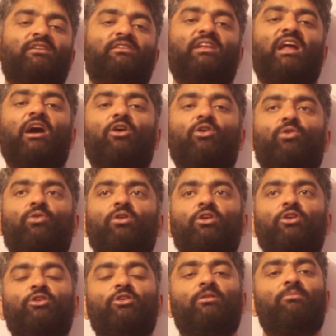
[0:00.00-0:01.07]
Now,
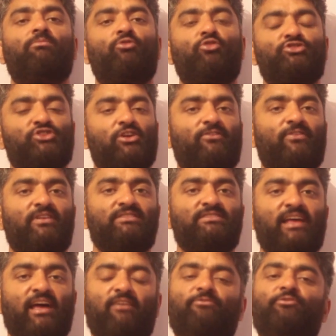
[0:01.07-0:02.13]
most of us
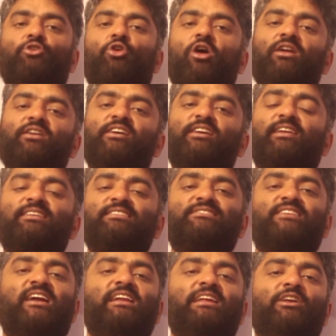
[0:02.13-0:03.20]
have not done a
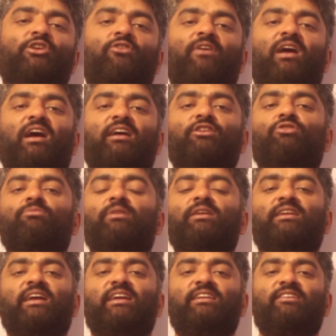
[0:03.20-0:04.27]
study of
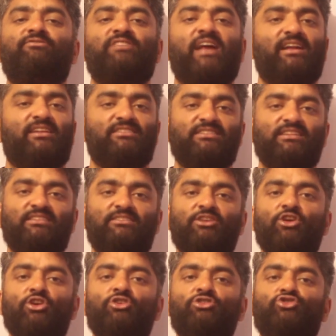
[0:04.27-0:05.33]
argumentative strategies,
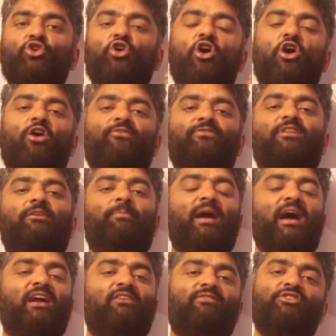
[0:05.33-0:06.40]
so off the
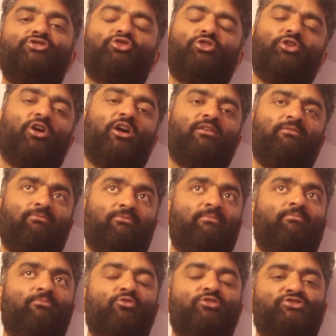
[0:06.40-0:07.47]
bat we should not,
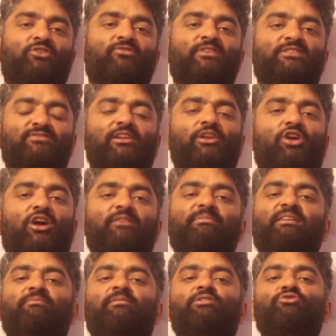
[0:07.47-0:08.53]
most of us will not
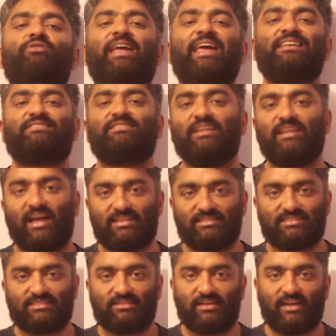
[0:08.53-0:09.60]
be able to guess the
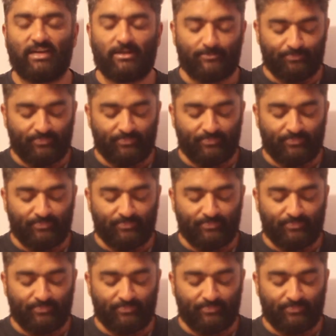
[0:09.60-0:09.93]
answer, right?